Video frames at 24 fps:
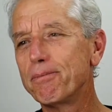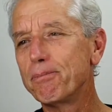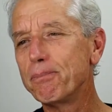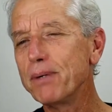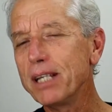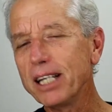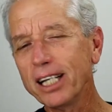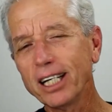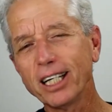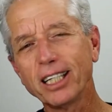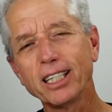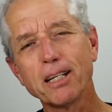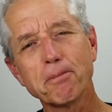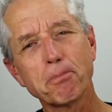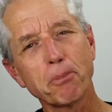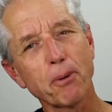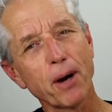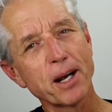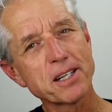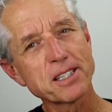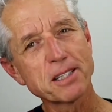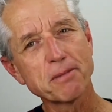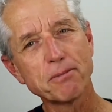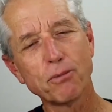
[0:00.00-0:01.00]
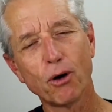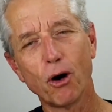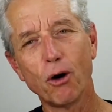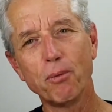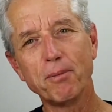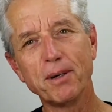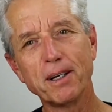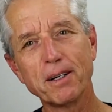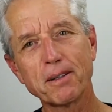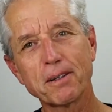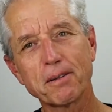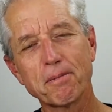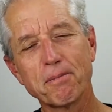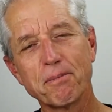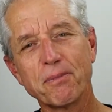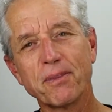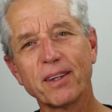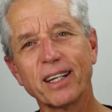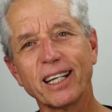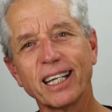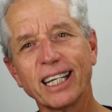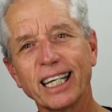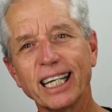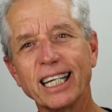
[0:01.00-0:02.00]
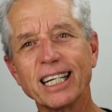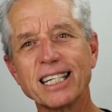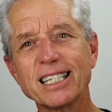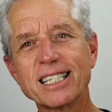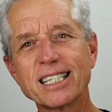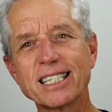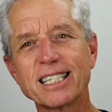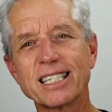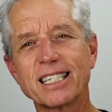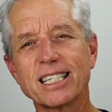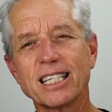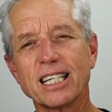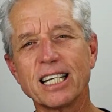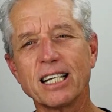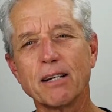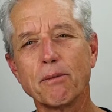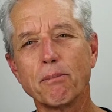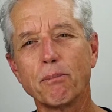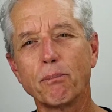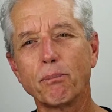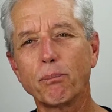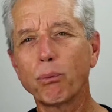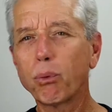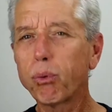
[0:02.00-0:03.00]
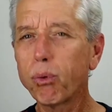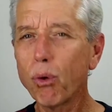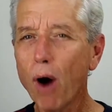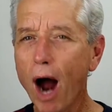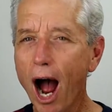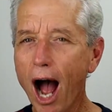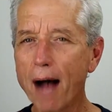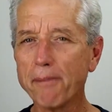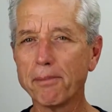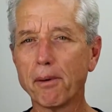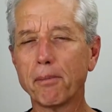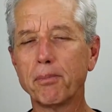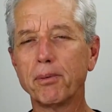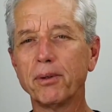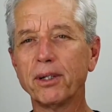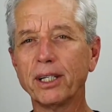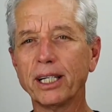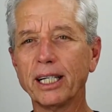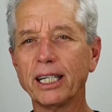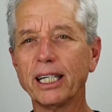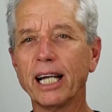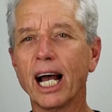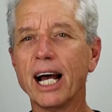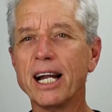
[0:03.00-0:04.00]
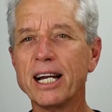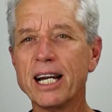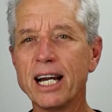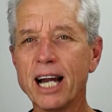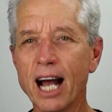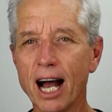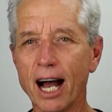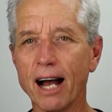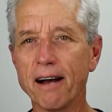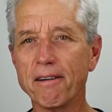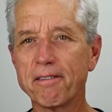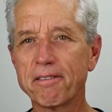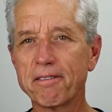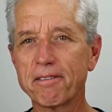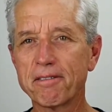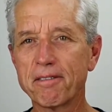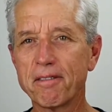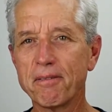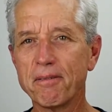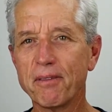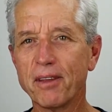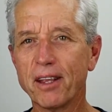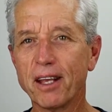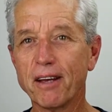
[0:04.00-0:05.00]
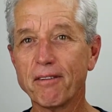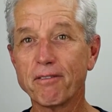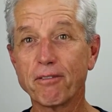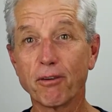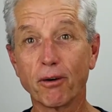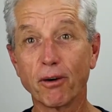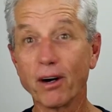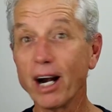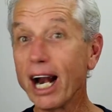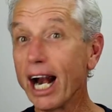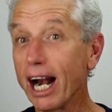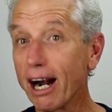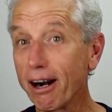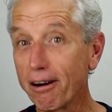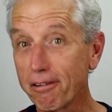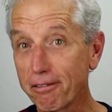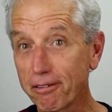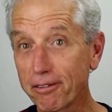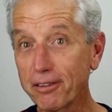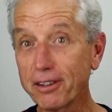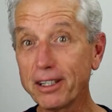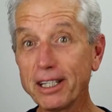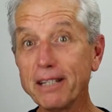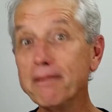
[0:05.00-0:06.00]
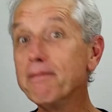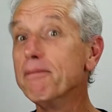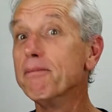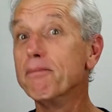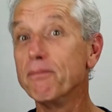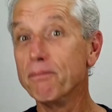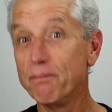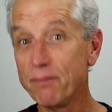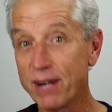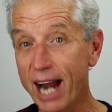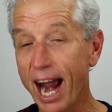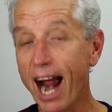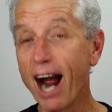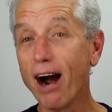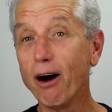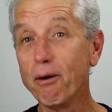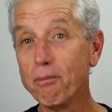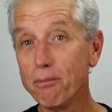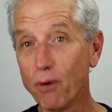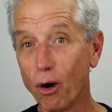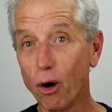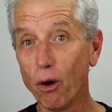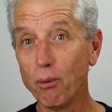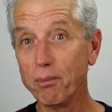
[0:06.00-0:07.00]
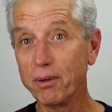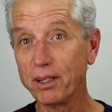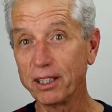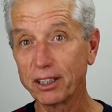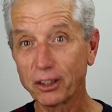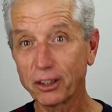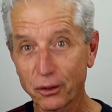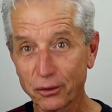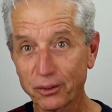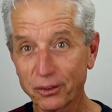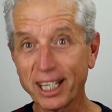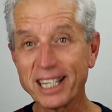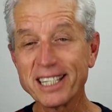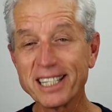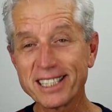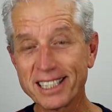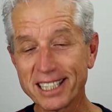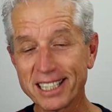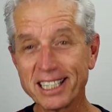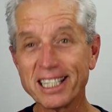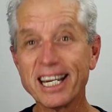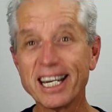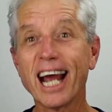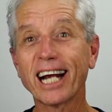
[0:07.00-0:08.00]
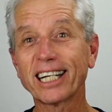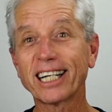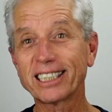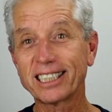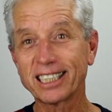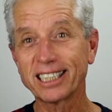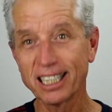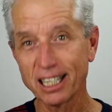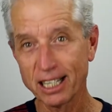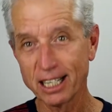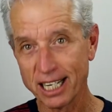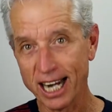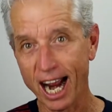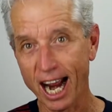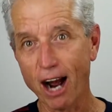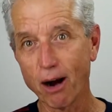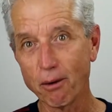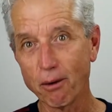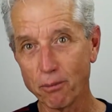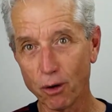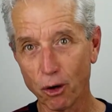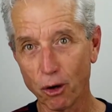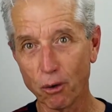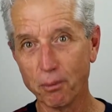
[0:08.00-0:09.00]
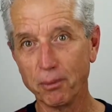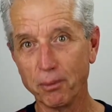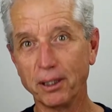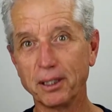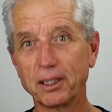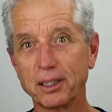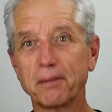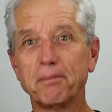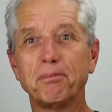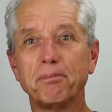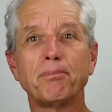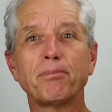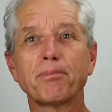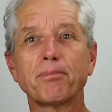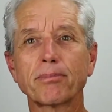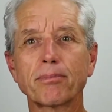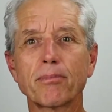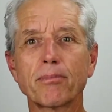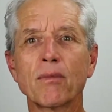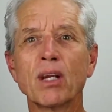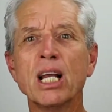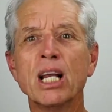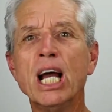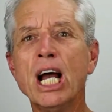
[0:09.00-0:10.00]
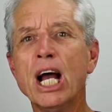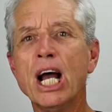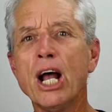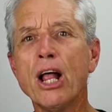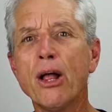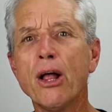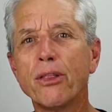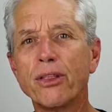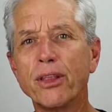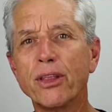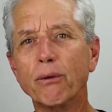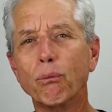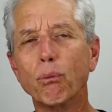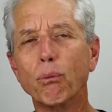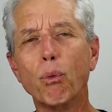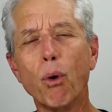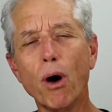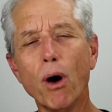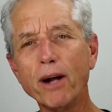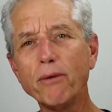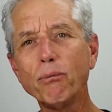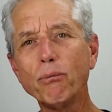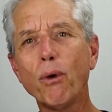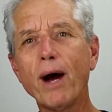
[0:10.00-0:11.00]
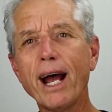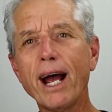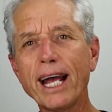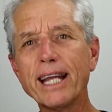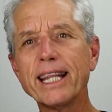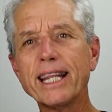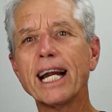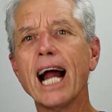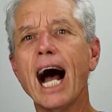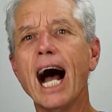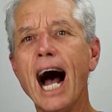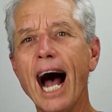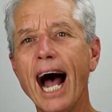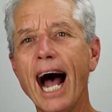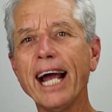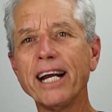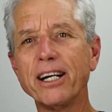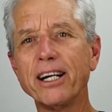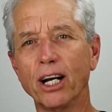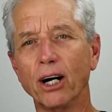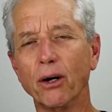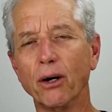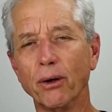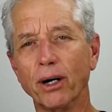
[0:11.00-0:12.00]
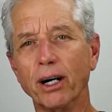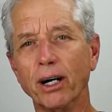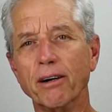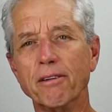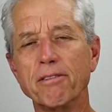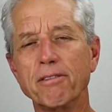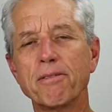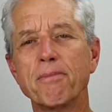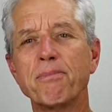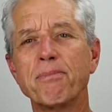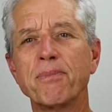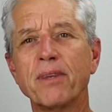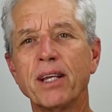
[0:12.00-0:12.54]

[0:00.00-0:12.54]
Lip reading: Being in the present moment is probably enough for every now moment creates the next now moment. The one way that I know of